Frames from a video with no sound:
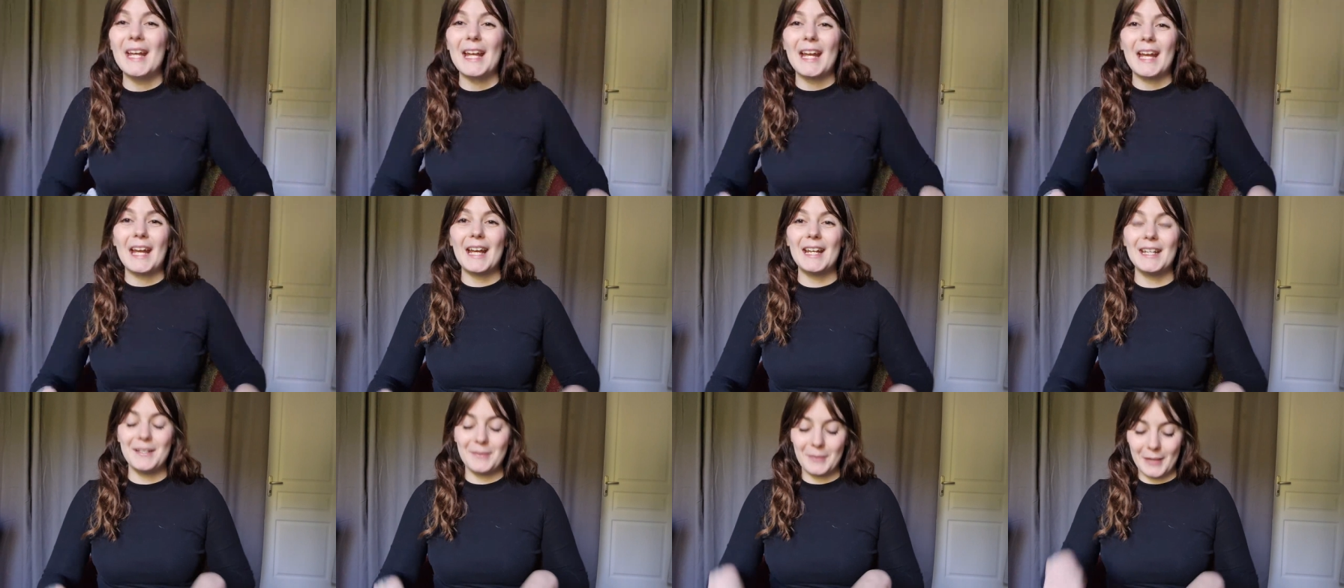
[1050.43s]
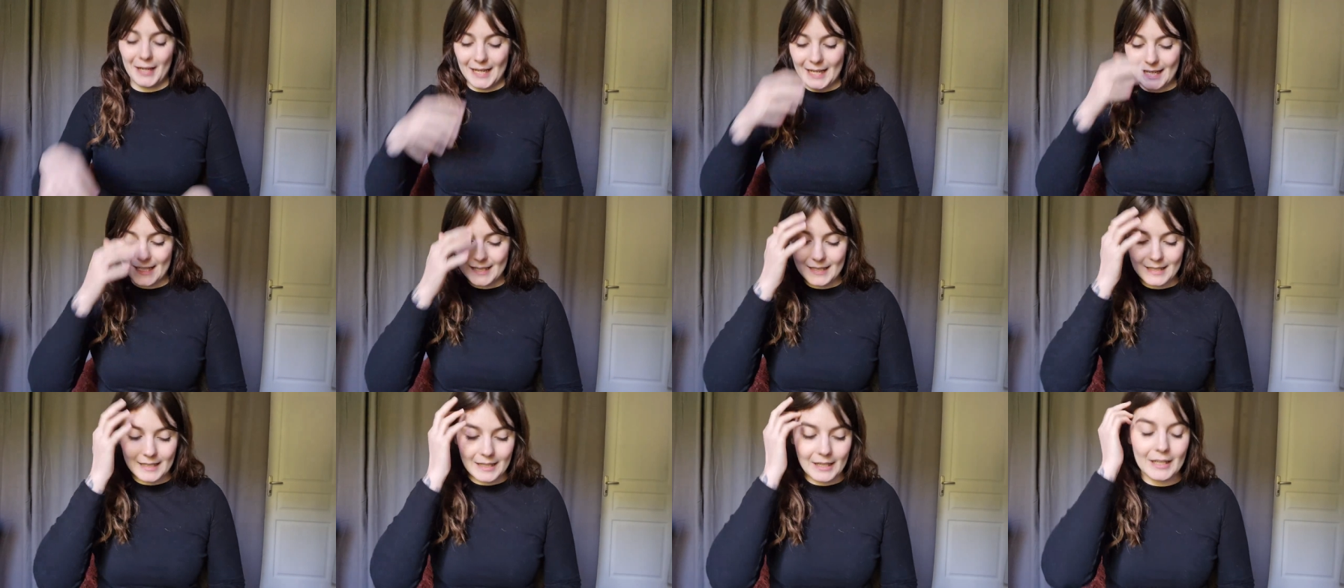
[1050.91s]
Anyway,
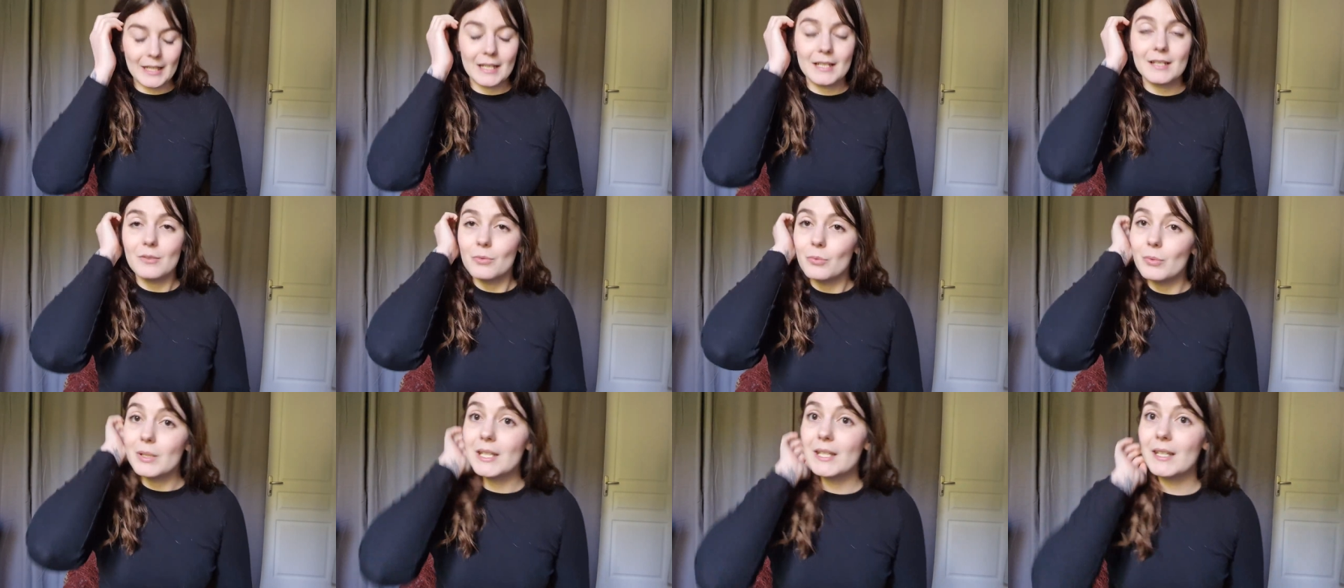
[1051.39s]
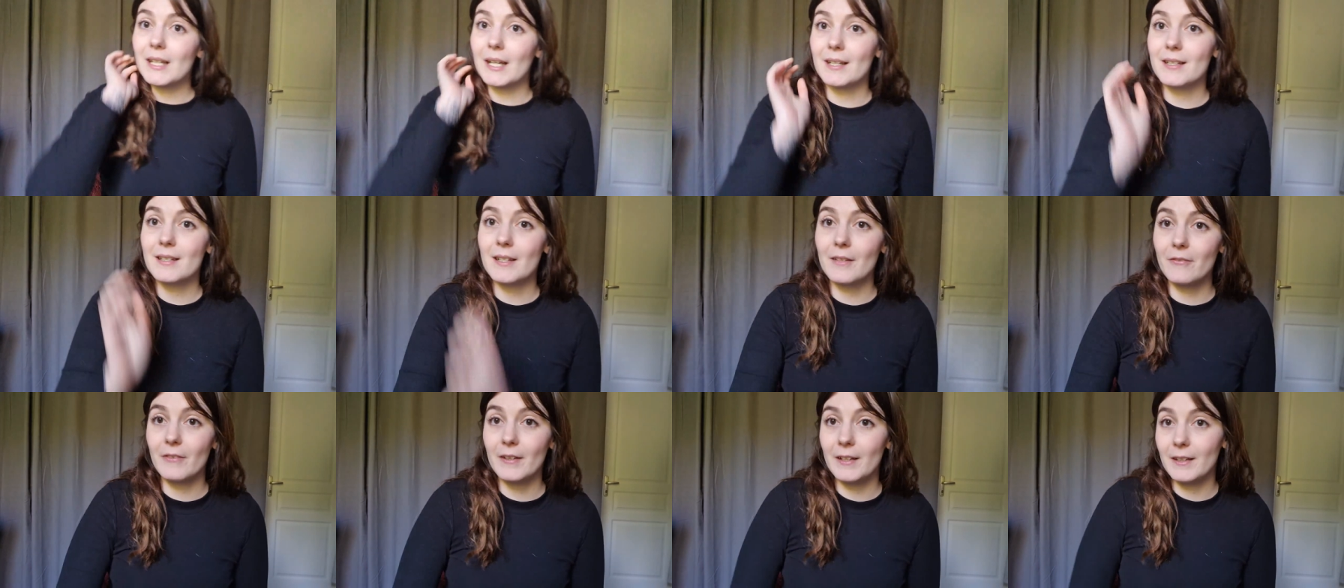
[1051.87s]
it's really
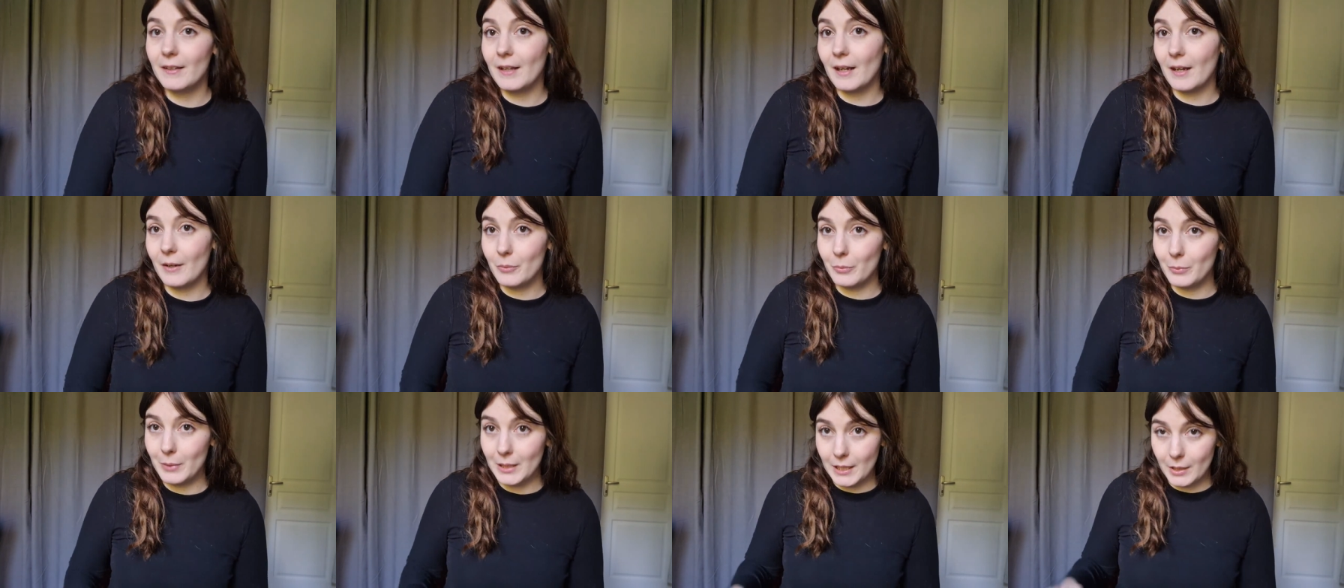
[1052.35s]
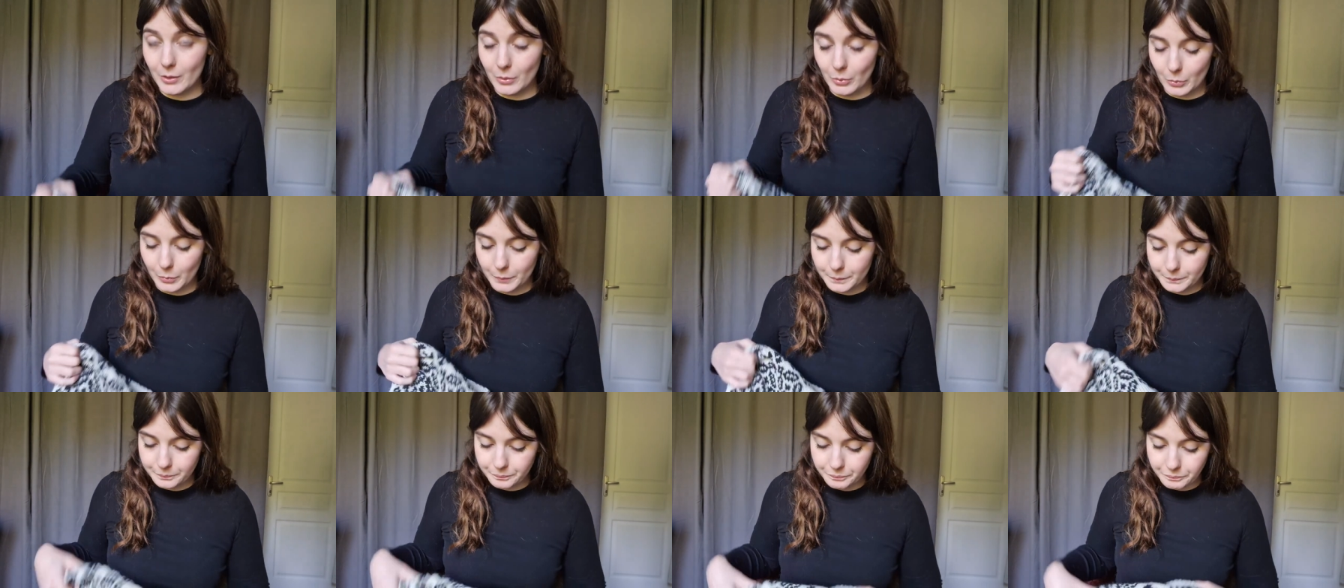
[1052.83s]
nice. I find that really
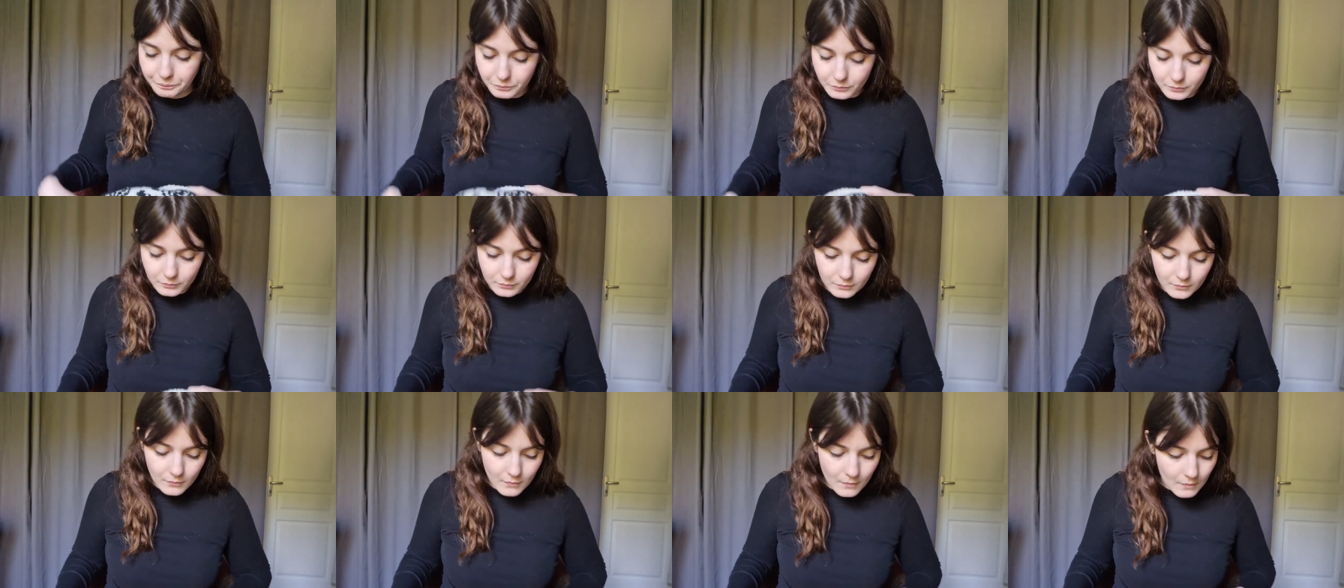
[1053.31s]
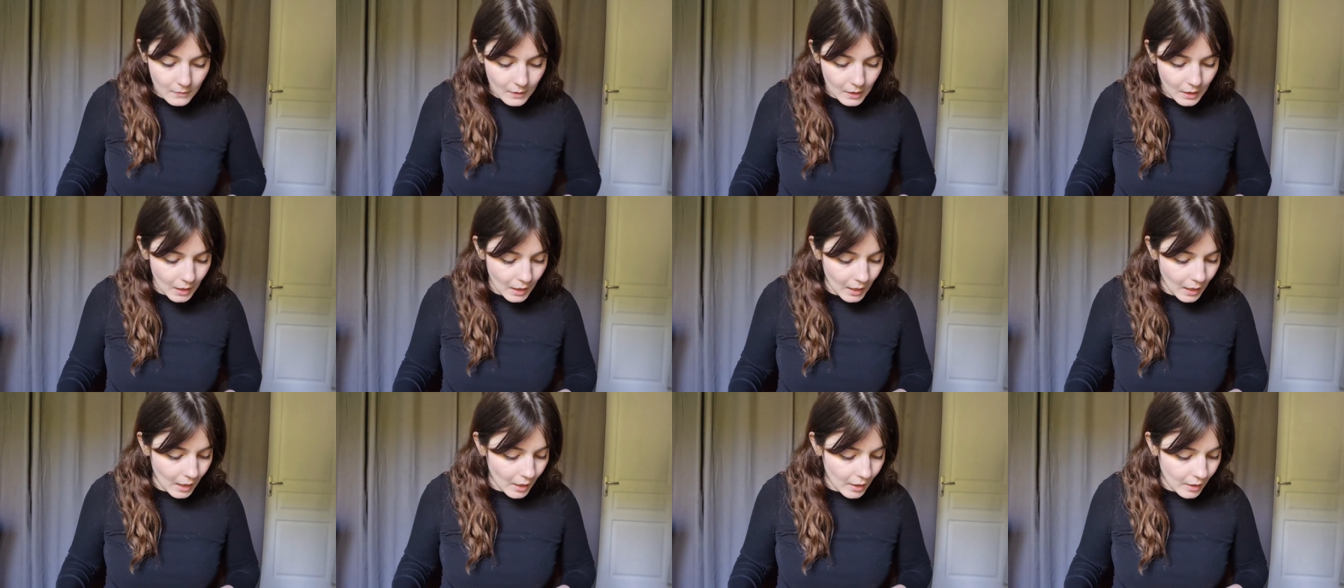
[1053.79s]
cool.
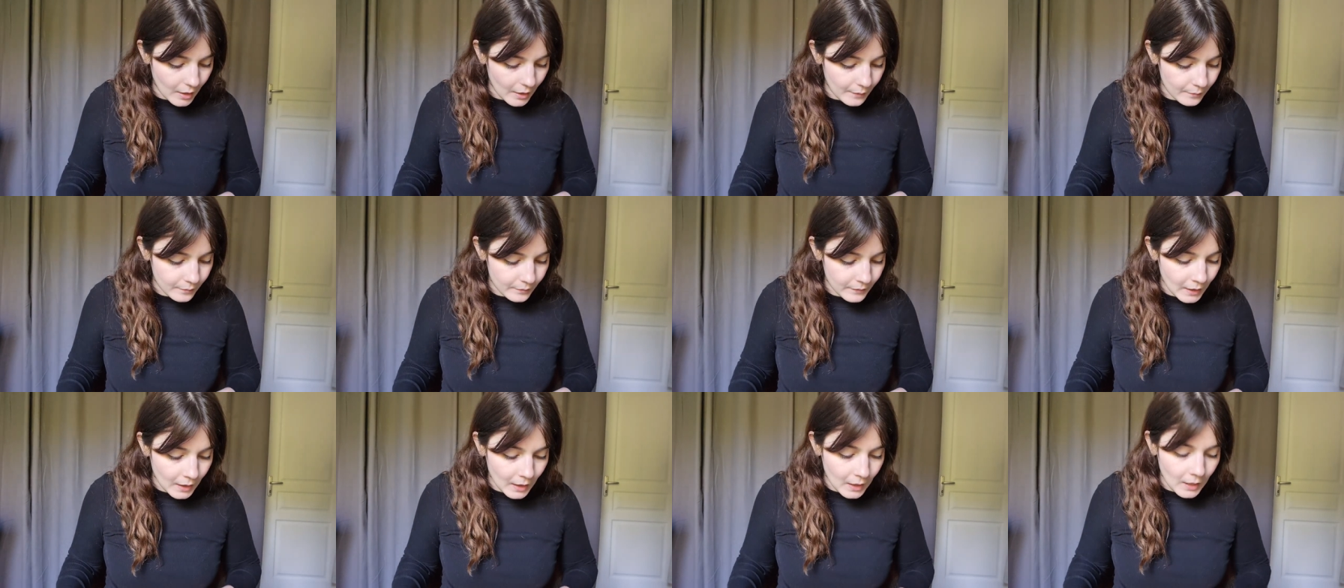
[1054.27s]
But